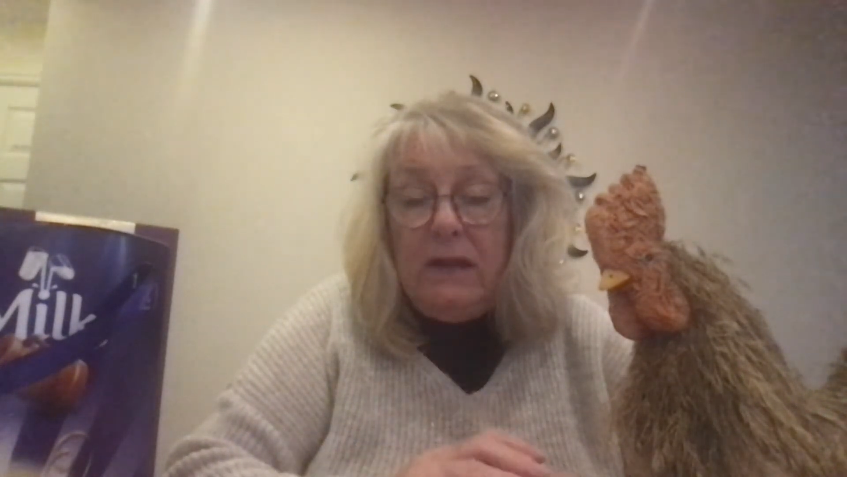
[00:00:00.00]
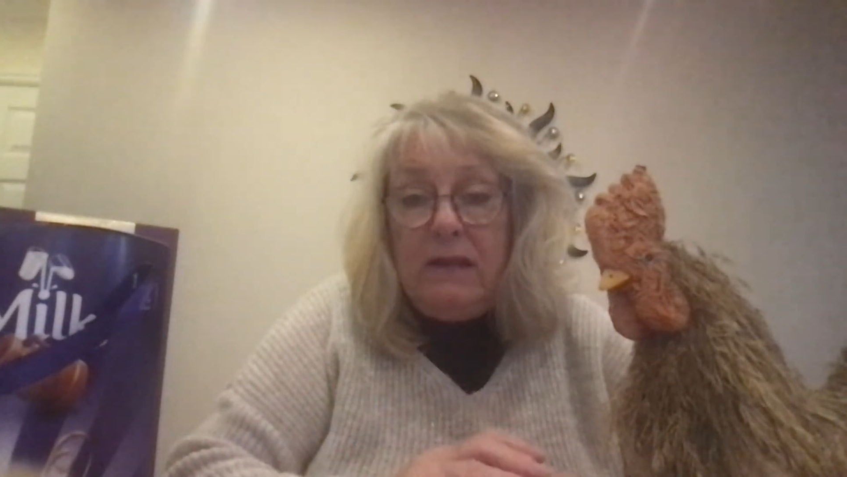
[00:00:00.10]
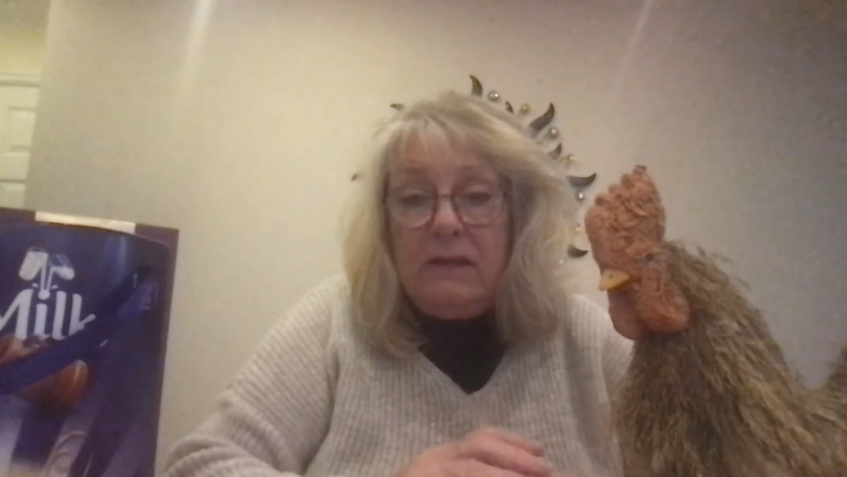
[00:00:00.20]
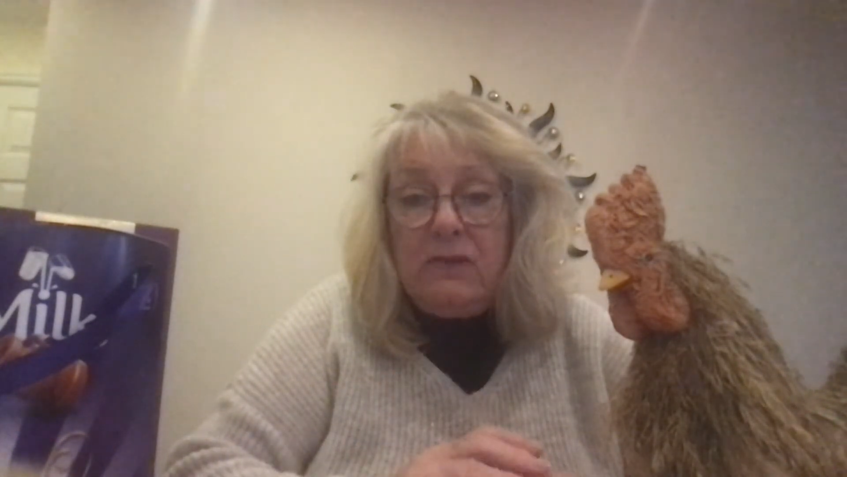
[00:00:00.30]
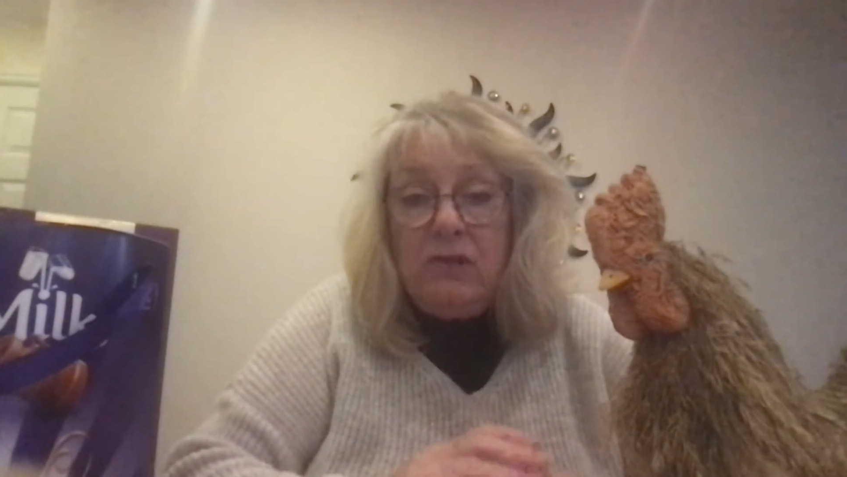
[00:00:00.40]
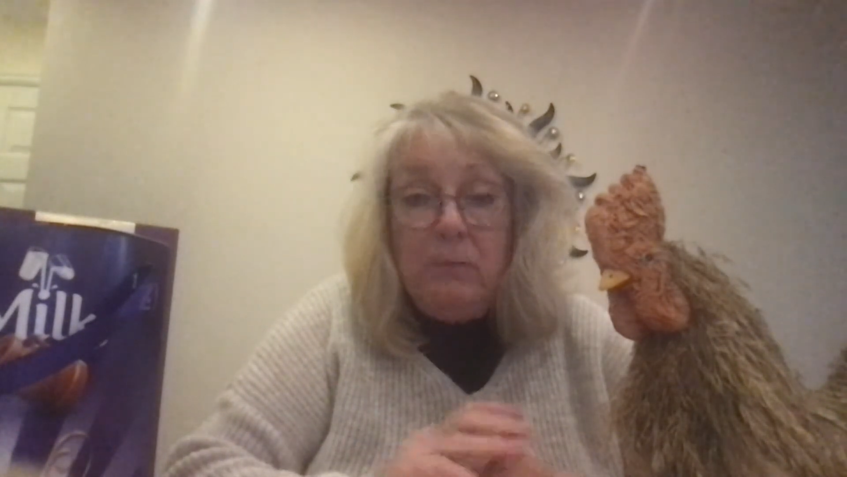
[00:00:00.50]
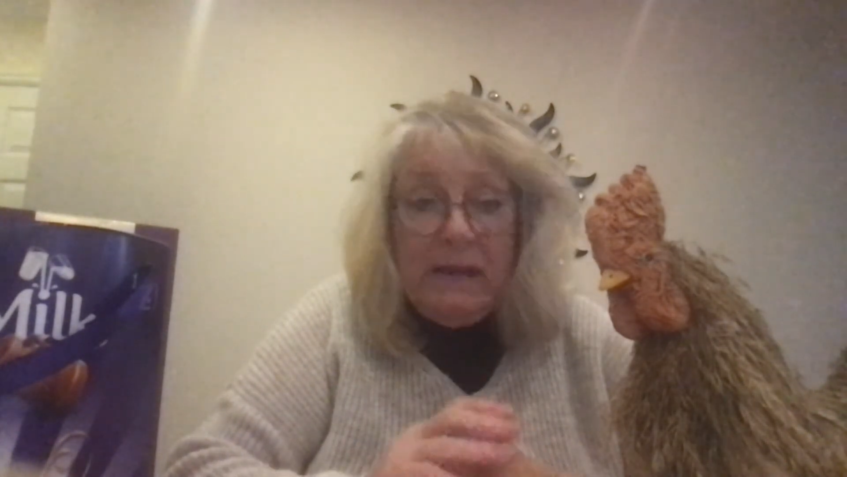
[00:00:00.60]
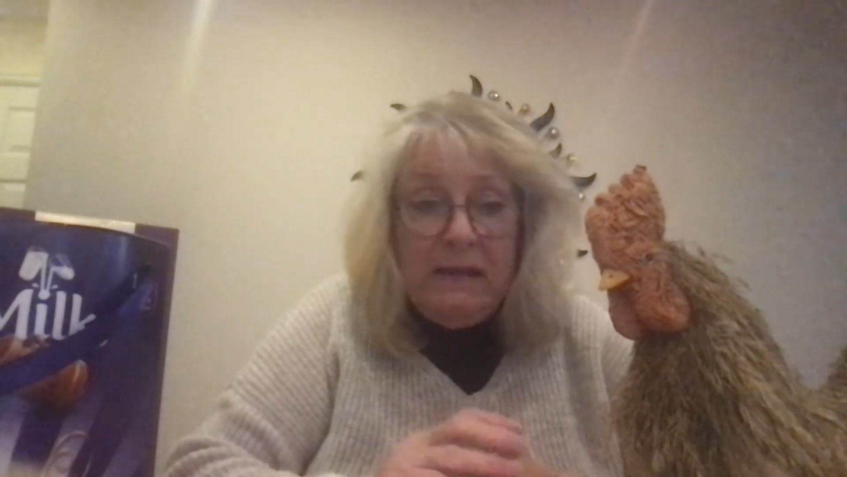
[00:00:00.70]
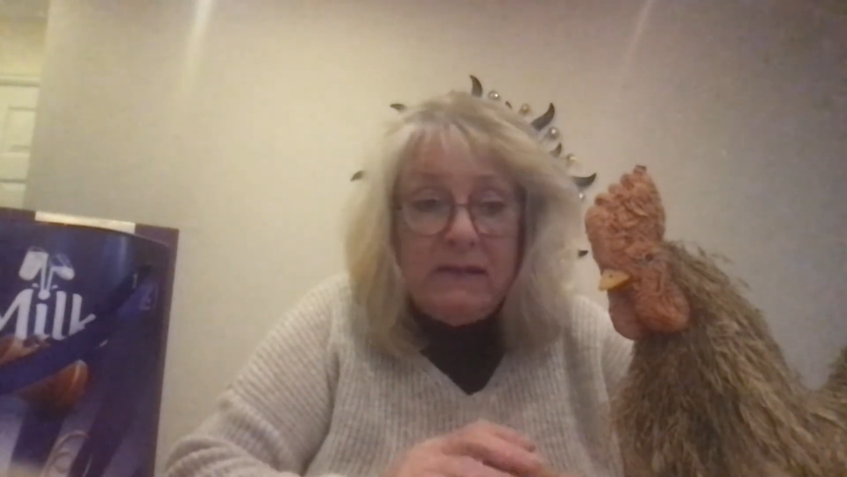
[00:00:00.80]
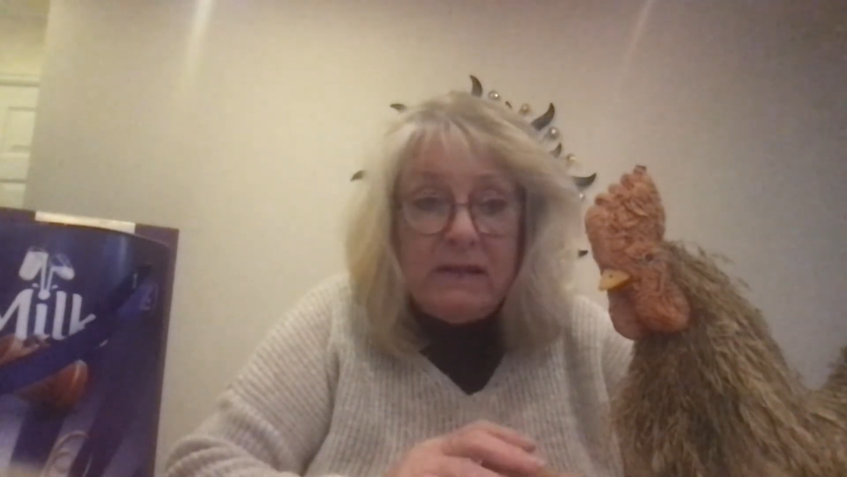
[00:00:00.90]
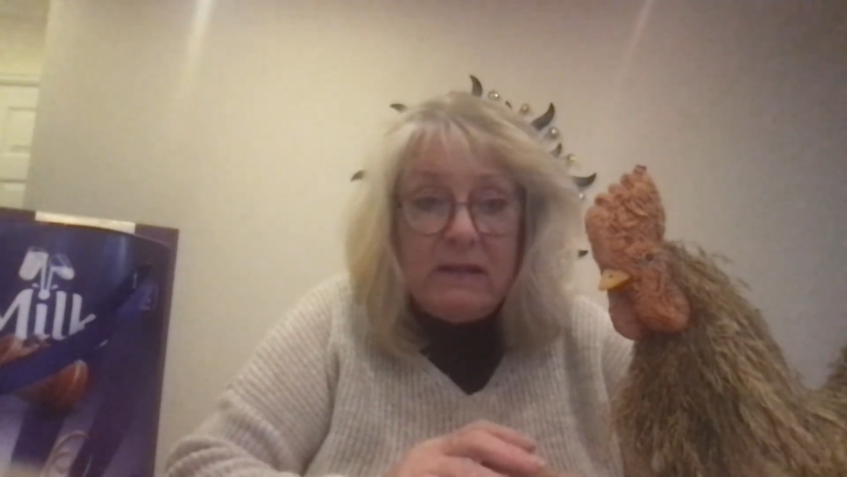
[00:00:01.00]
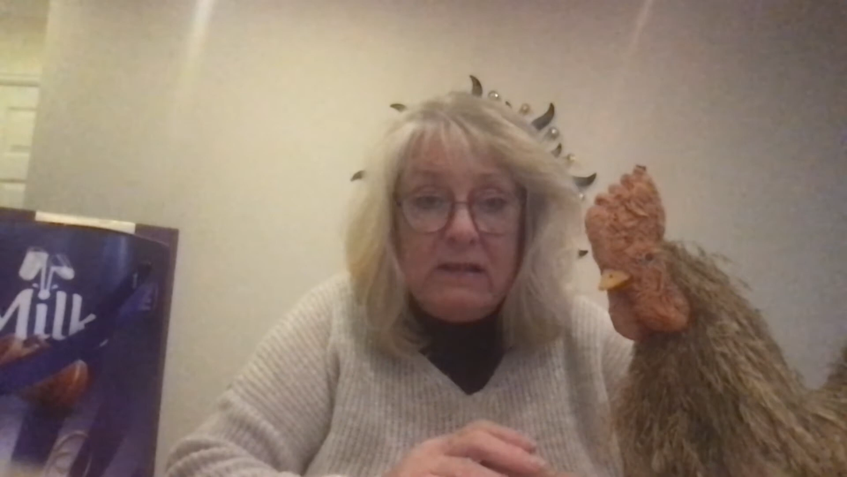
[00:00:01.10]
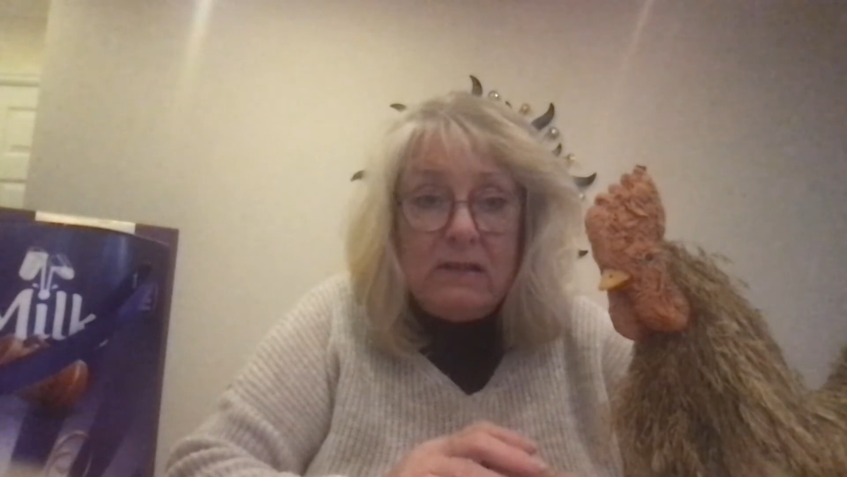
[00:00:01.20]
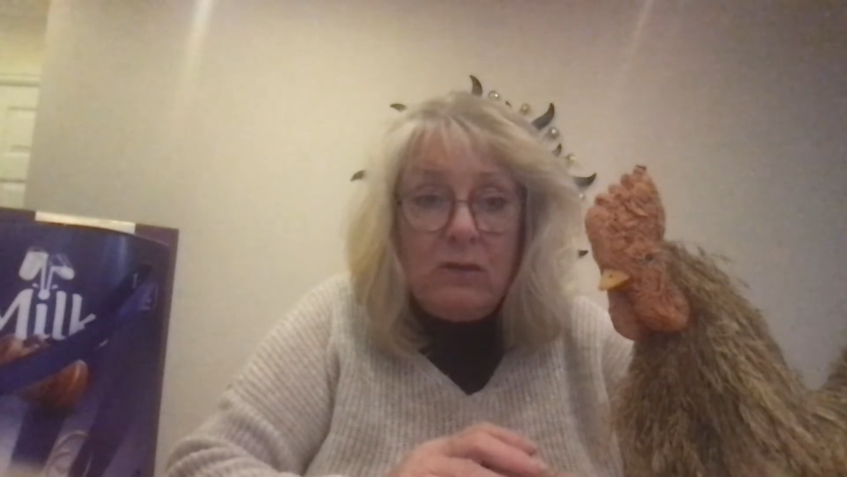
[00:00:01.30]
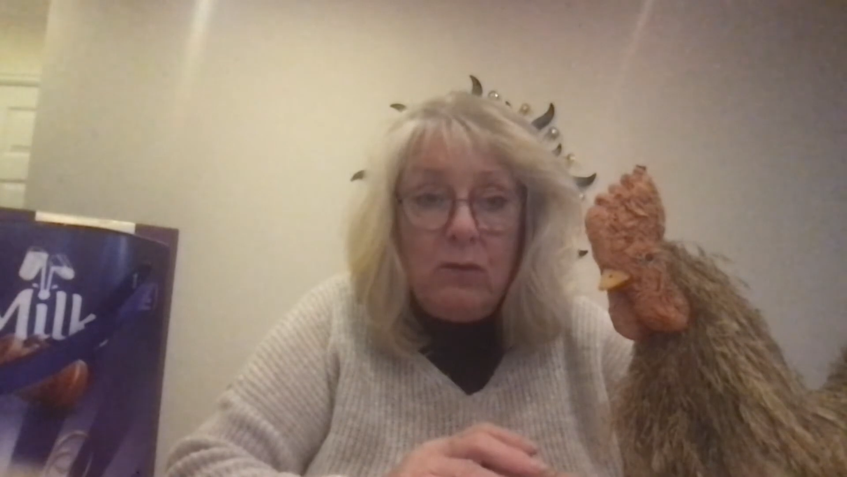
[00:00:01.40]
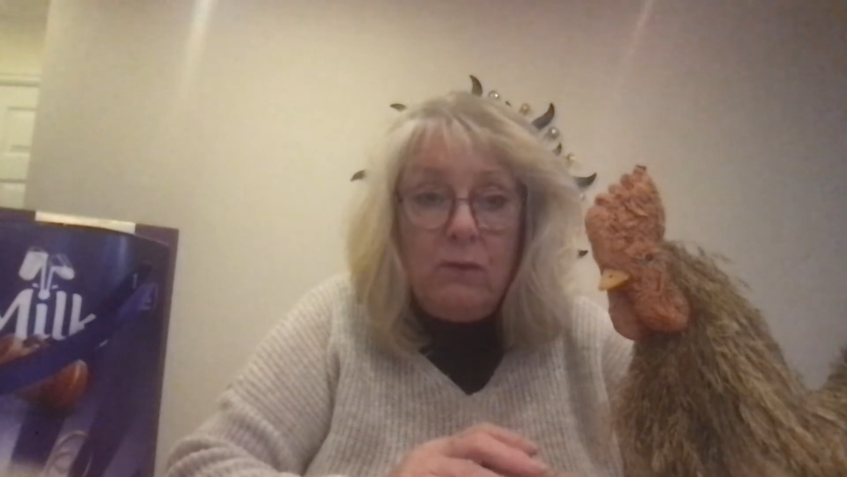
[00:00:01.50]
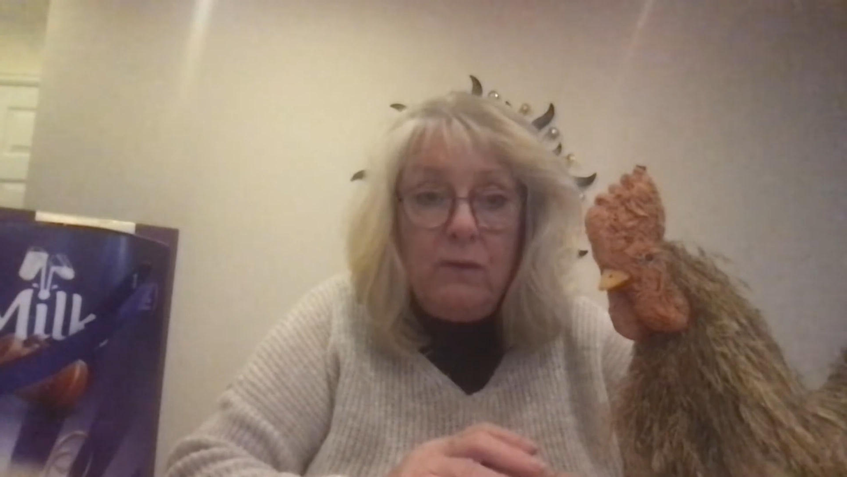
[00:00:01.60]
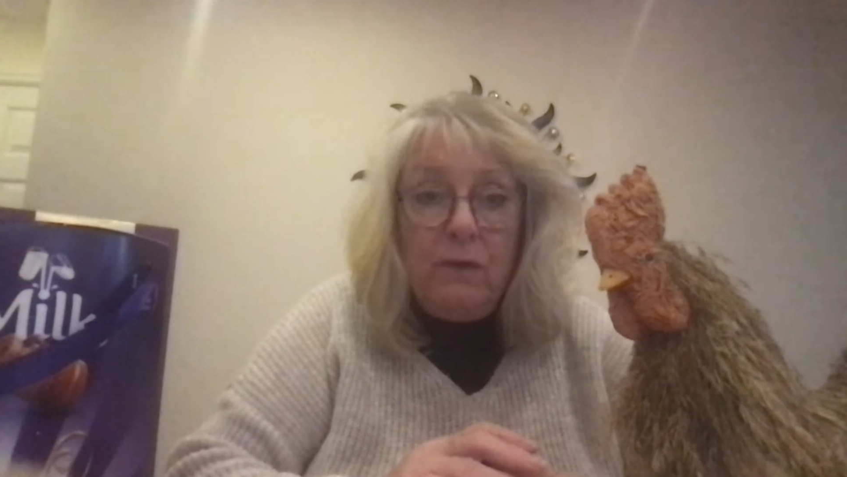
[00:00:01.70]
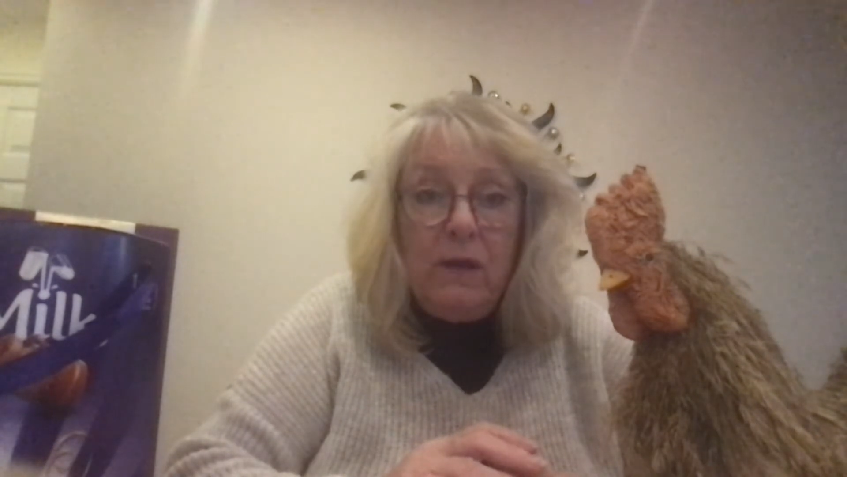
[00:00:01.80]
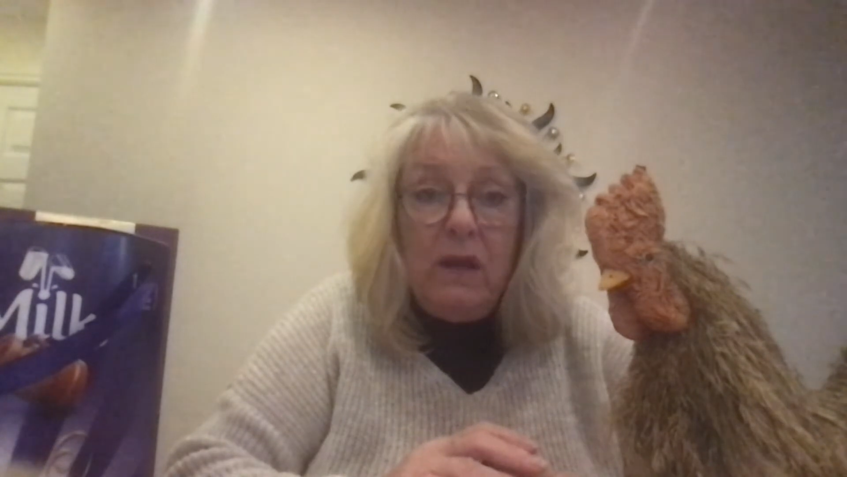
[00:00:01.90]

it reminds us of